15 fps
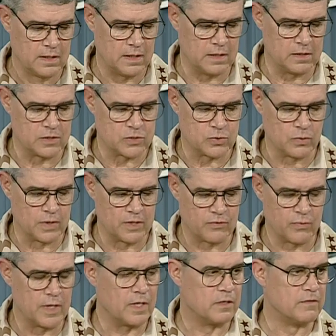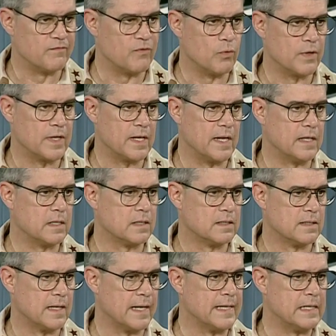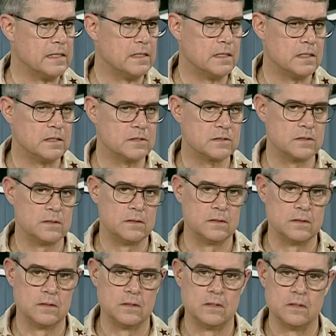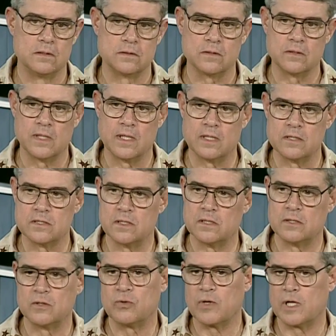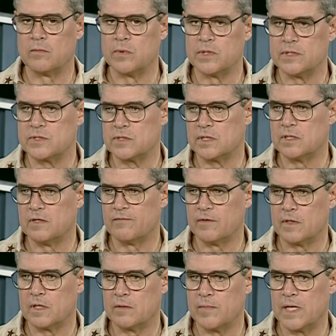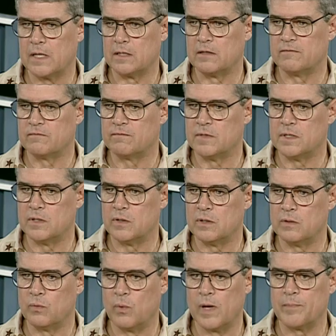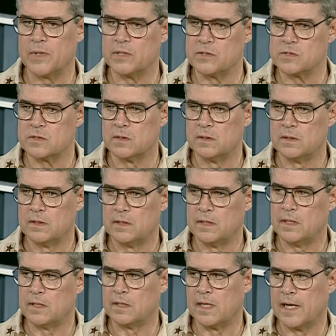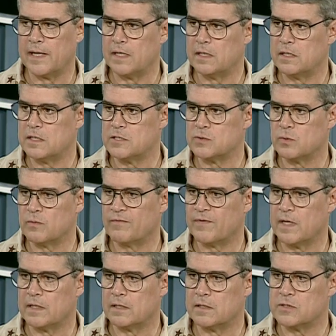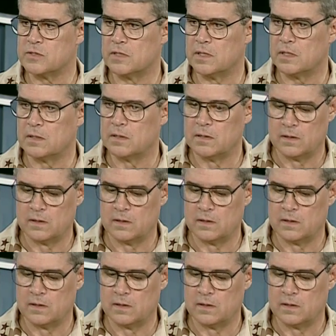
and destroyed 348 IEDs. So that is an incredibly significant amount of uh, weapons and IEDs that were found in the city.